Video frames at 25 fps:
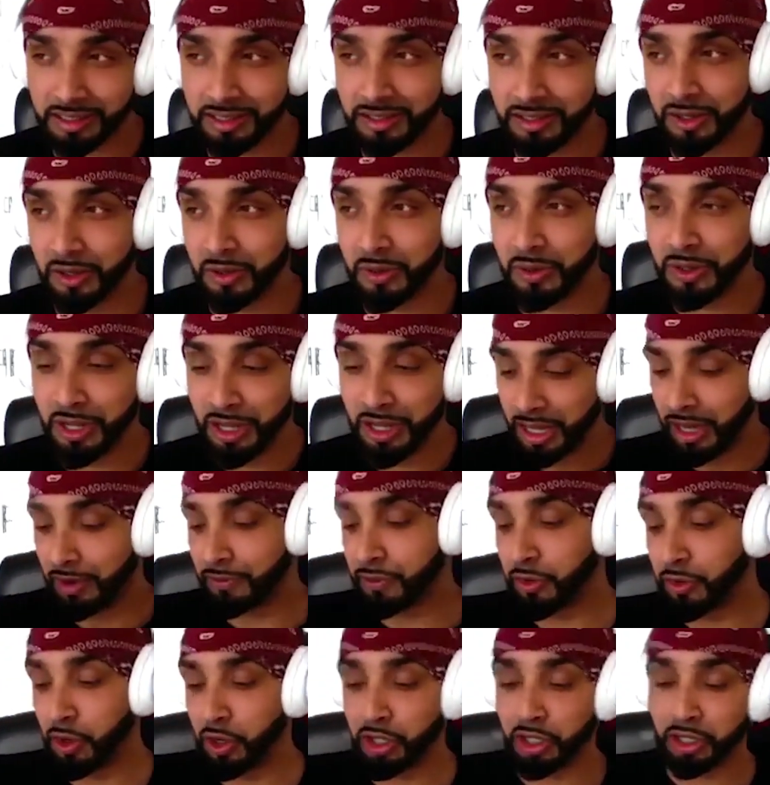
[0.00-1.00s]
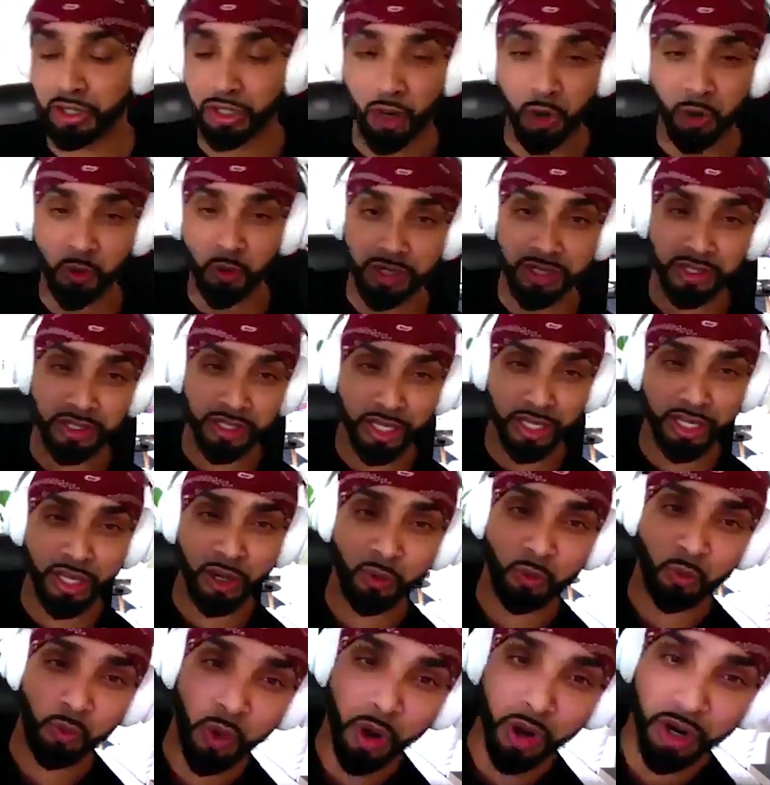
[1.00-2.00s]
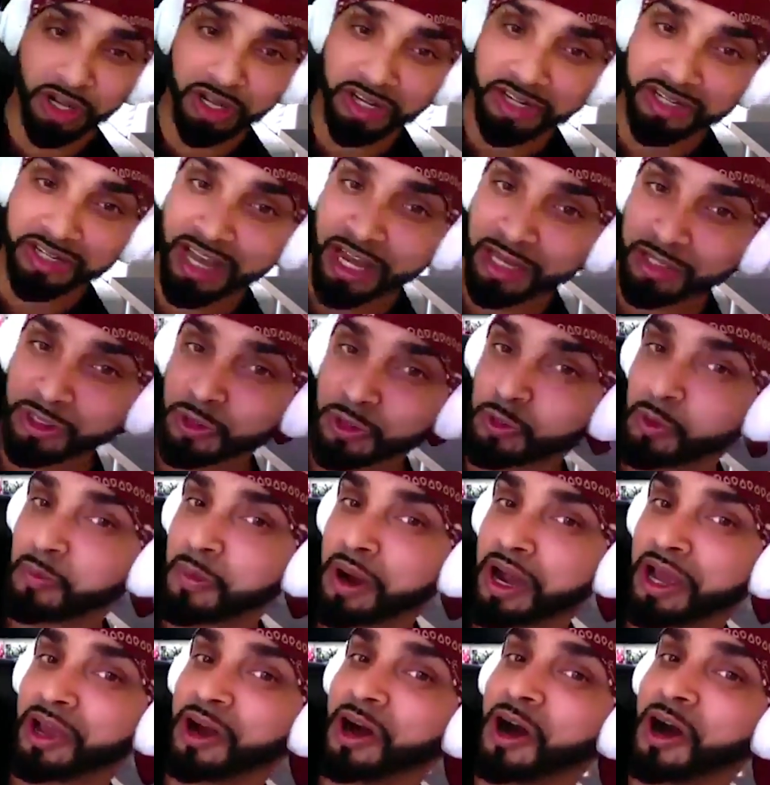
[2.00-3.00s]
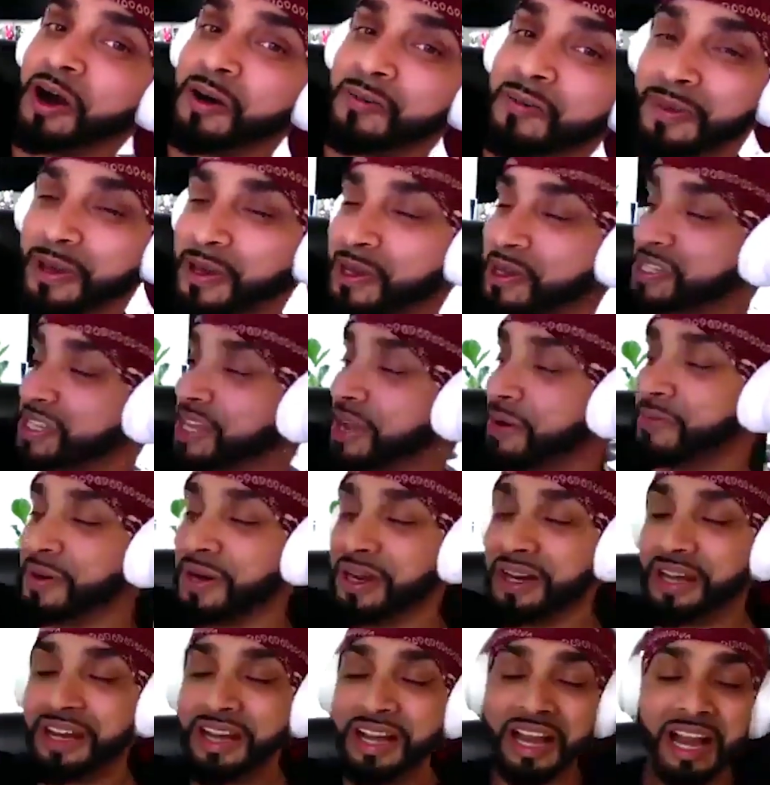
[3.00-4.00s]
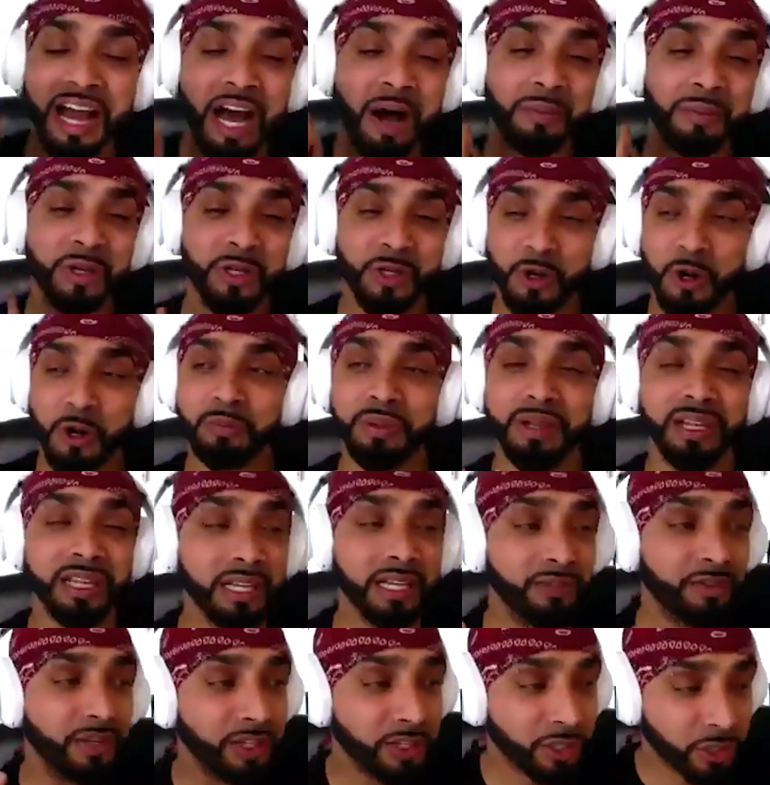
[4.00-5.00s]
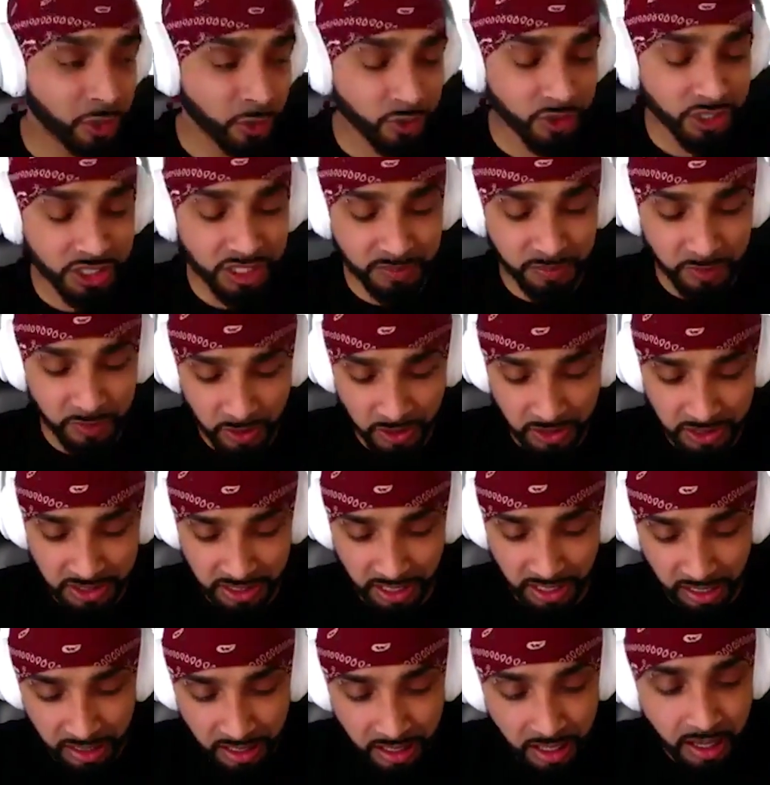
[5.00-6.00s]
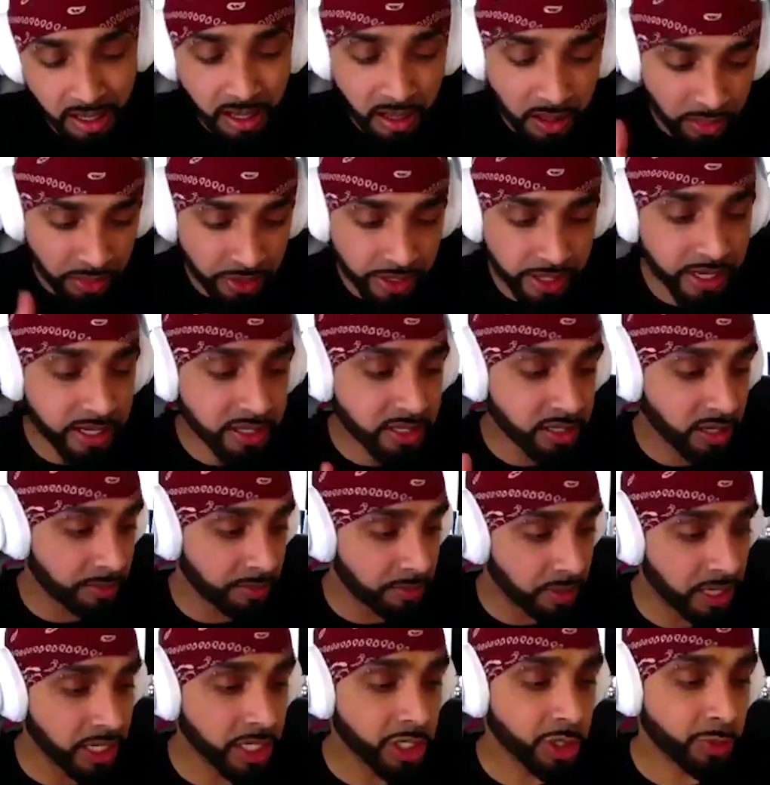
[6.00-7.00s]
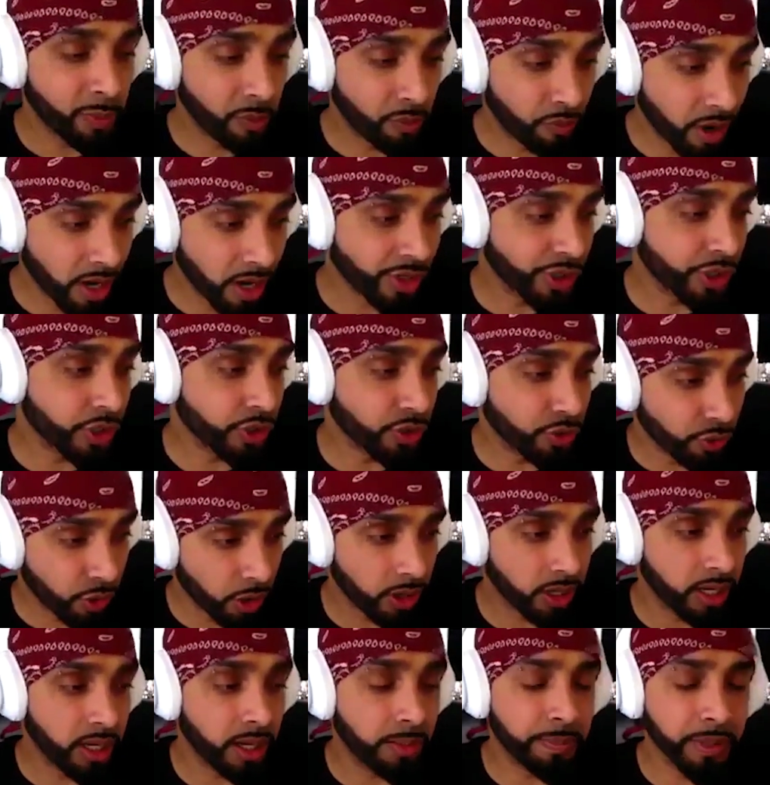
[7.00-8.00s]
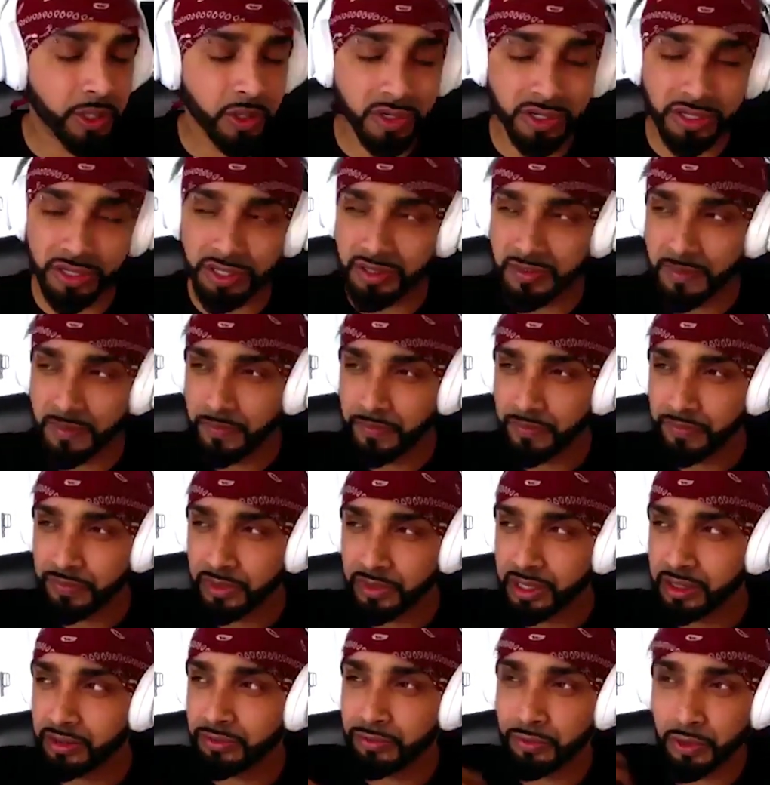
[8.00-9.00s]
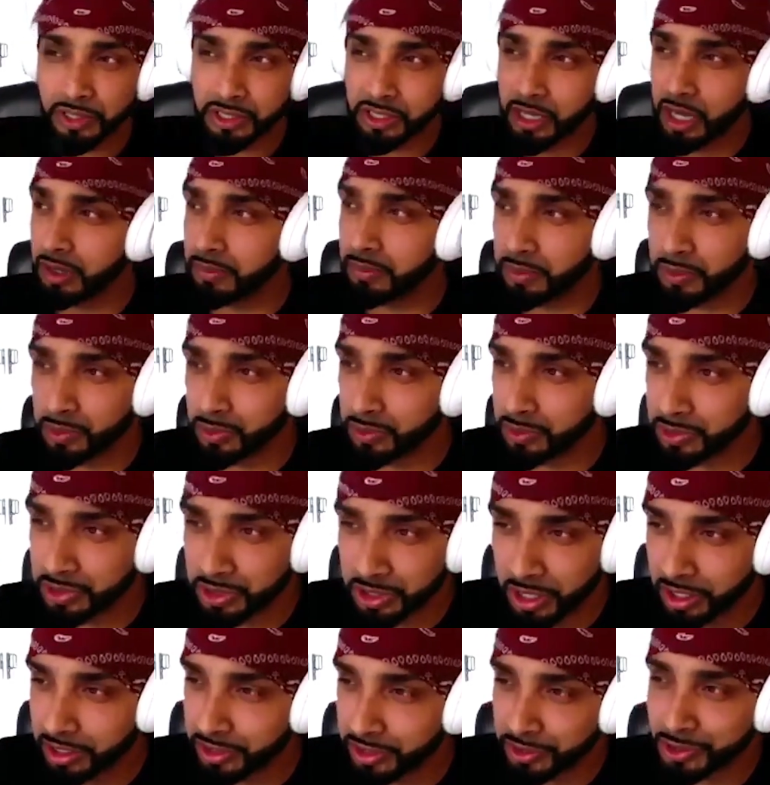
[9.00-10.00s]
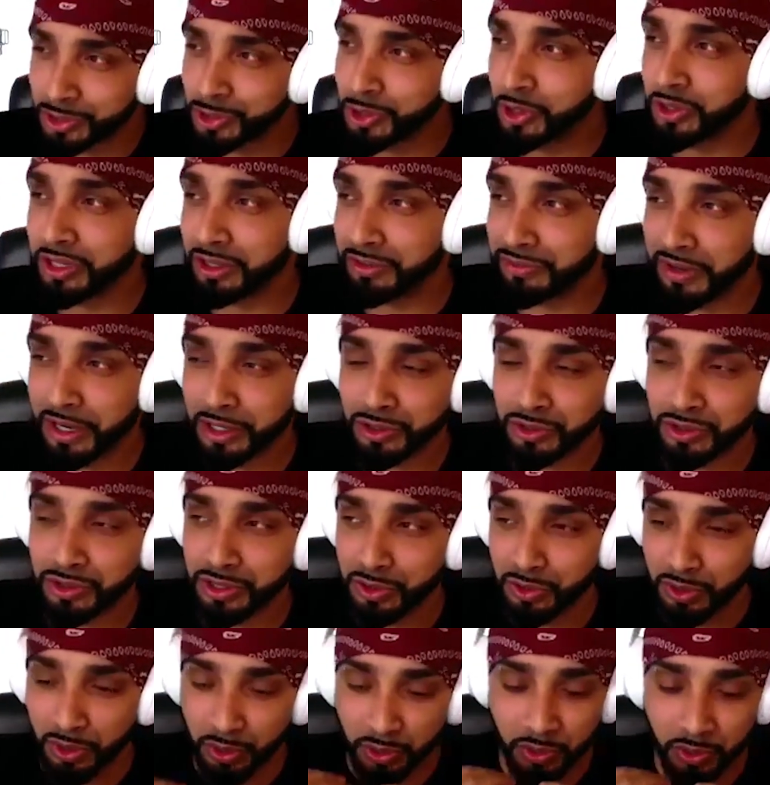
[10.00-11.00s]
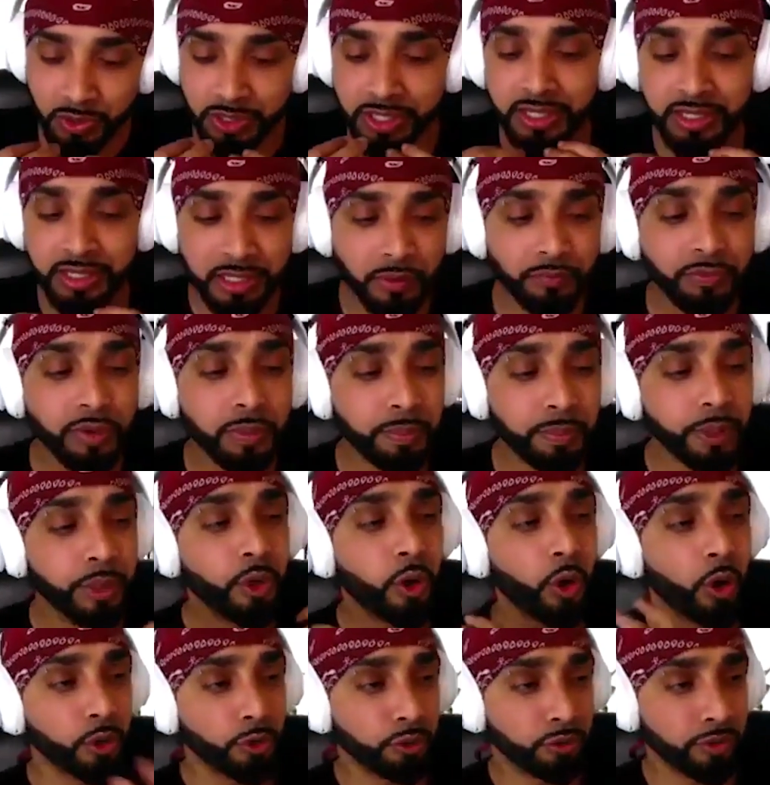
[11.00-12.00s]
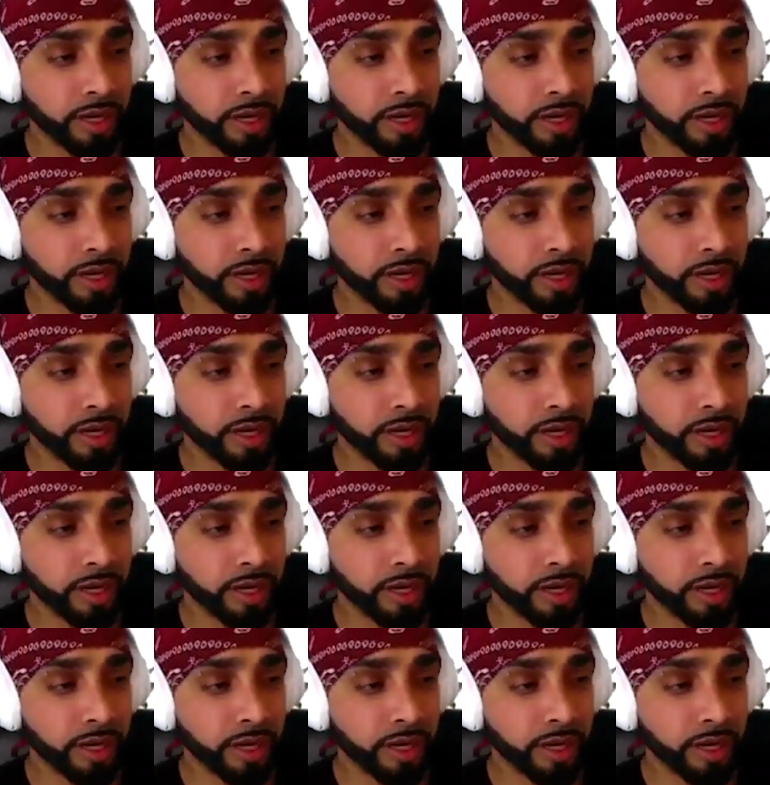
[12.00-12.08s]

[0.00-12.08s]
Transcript: You know, I've got a golden ticket Wonka tattoo on my arm because I'm a I'm a strong believer in children's books, and these are my inspirations growing up because for example, Charlie and the Chocolate Factory, you know, you see something beyond